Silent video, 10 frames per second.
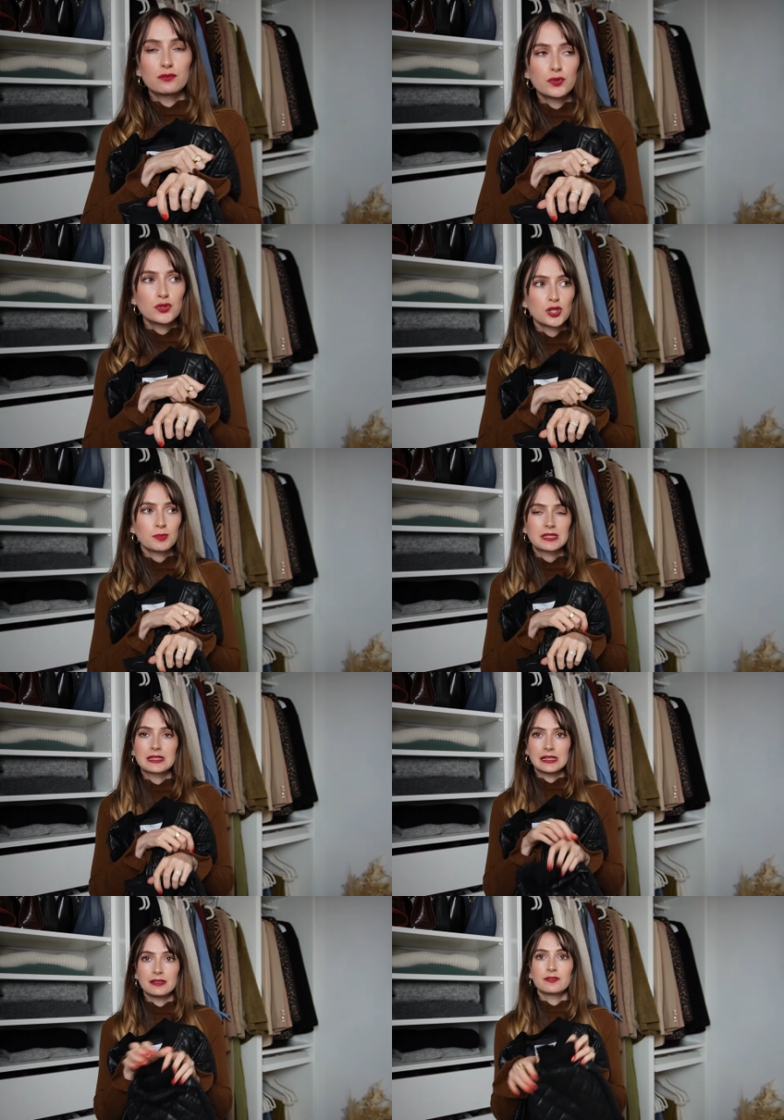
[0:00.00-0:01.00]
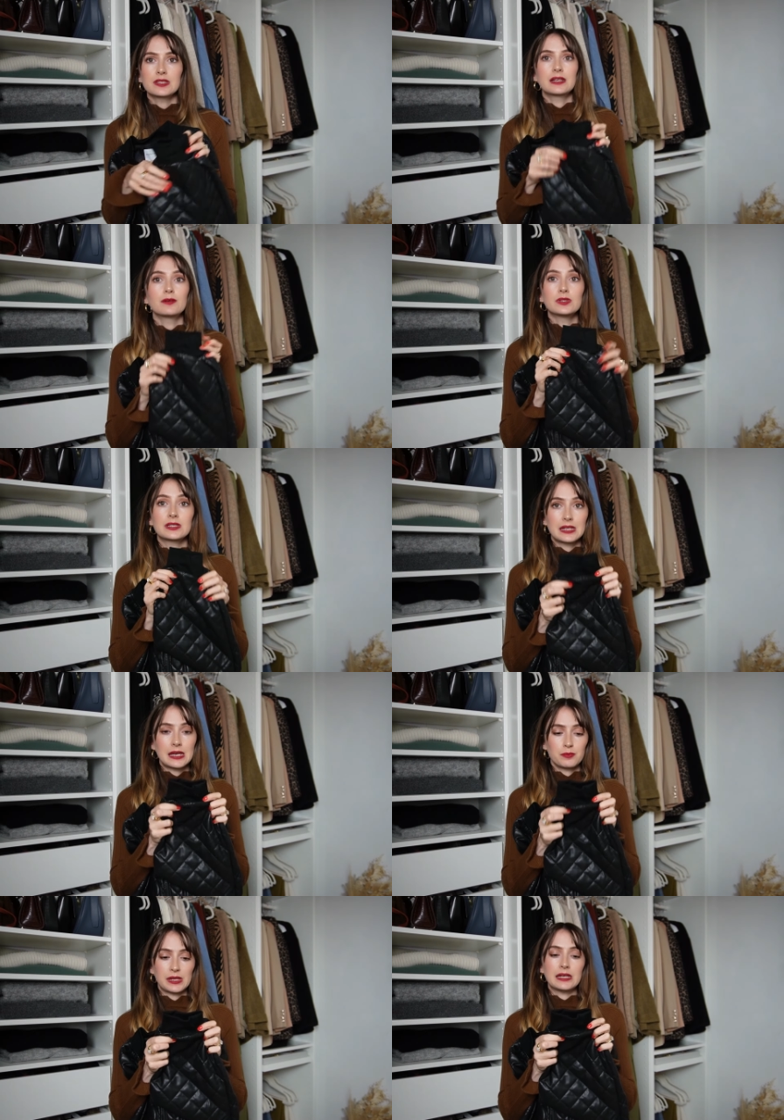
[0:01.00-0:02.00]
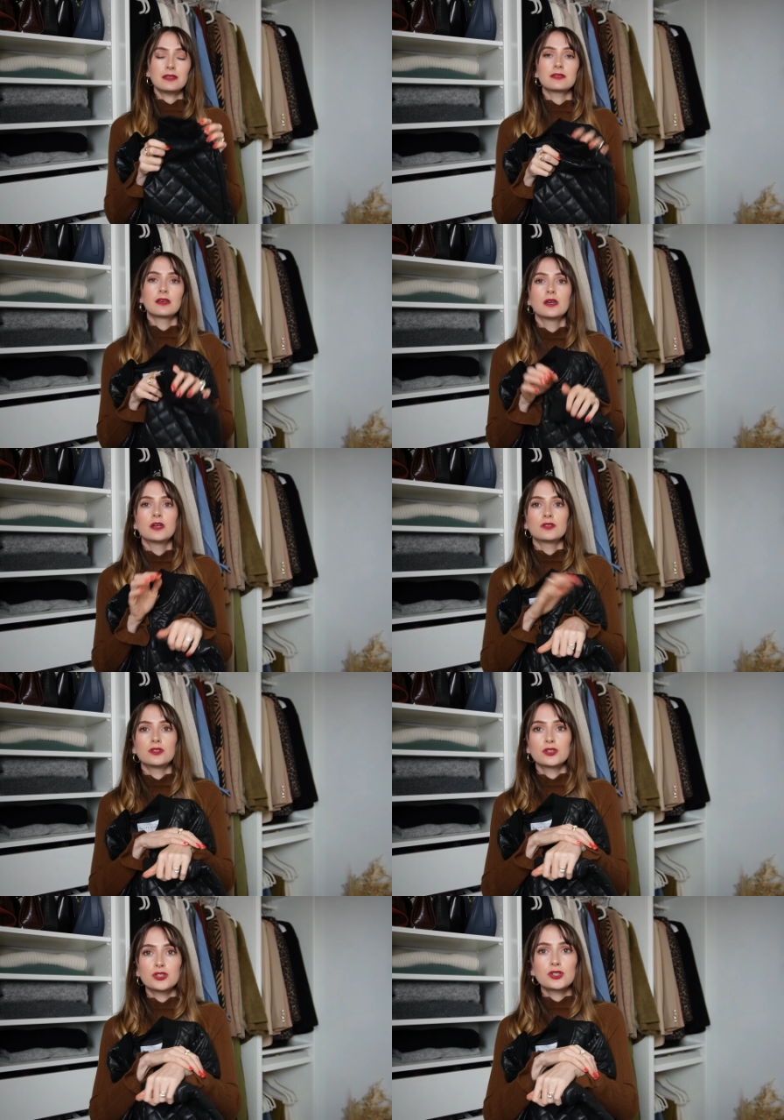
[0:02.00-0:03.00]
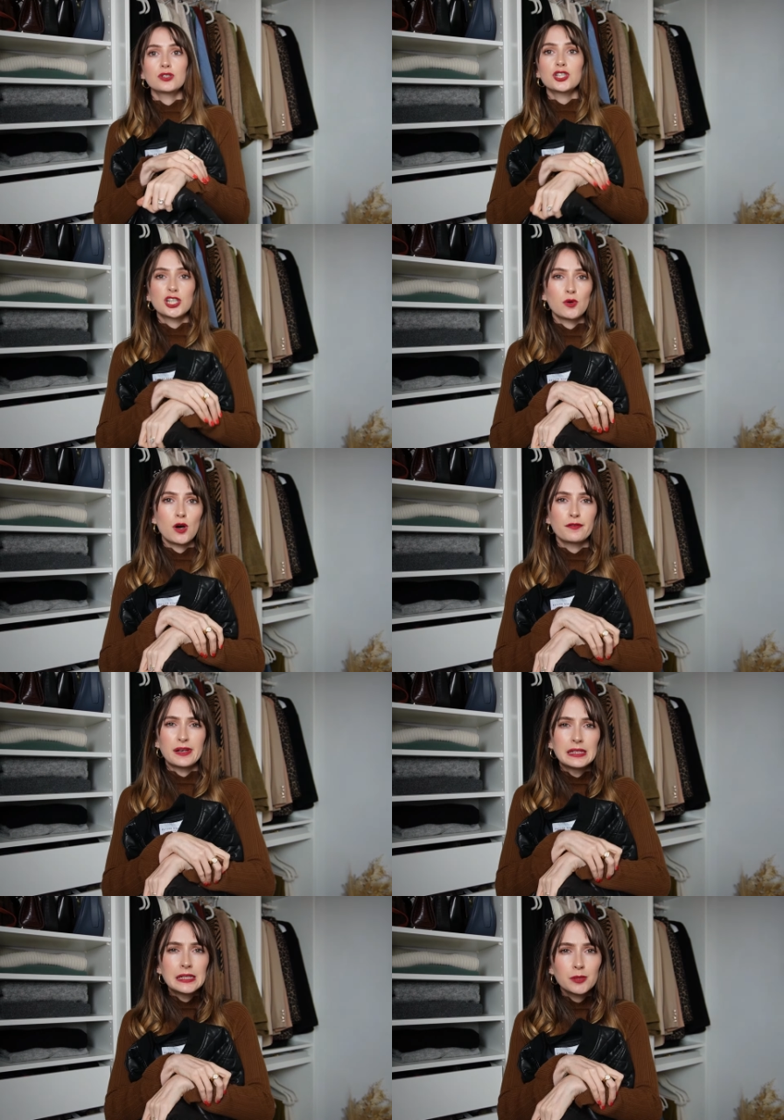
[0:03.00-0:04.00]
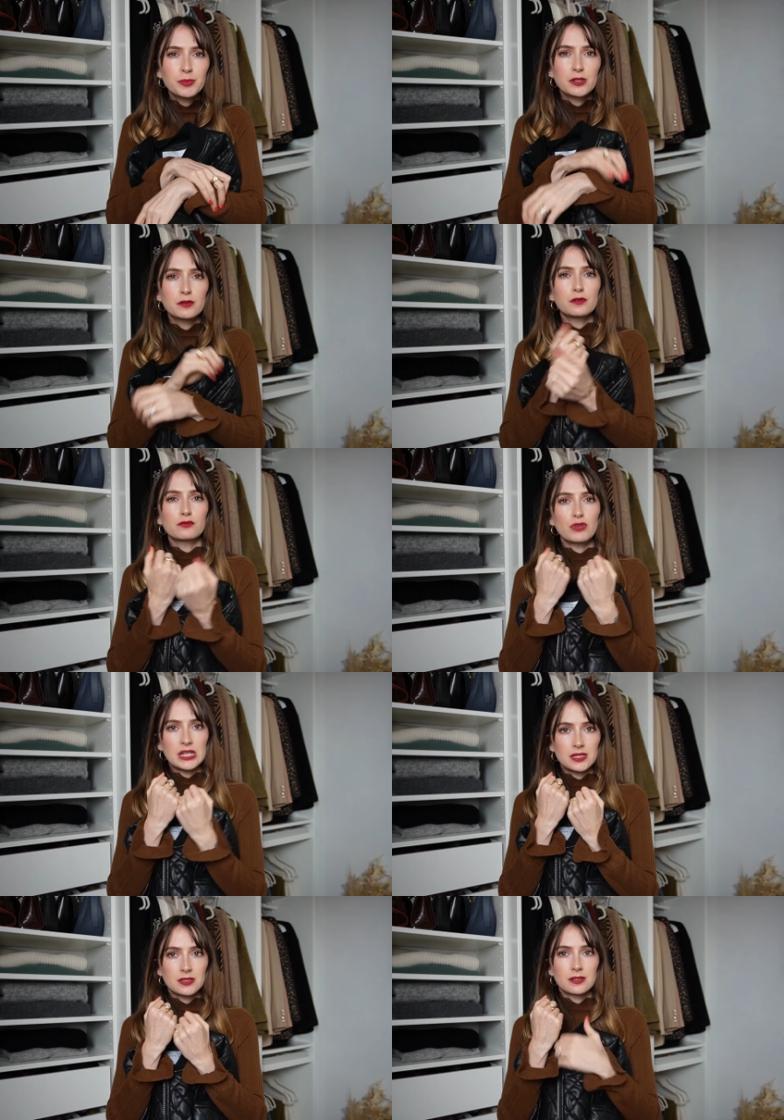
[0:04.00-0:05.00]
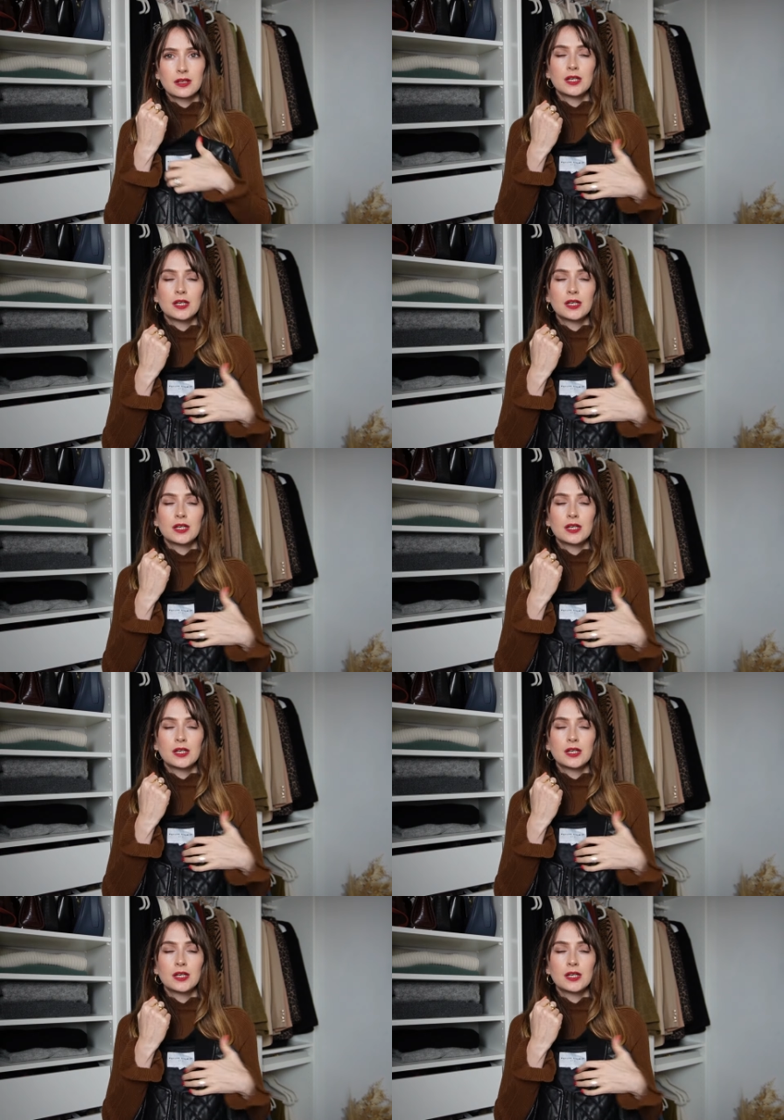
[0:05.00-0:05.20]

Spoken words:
of ruche up the sleeves and it will stay in place. So you're just going to show off a little bit of wrist.